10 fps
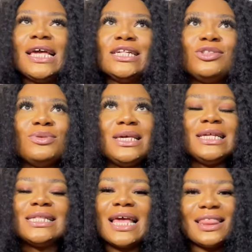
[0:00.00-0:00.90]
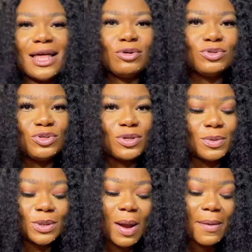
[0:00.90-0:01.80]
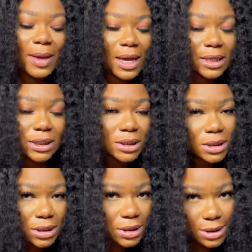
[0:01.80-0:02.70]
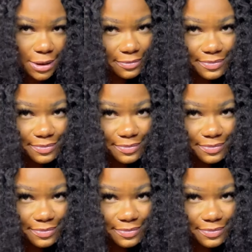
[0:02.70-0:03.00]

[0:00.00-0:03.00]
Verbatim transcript: is to hit a thousand subscribers.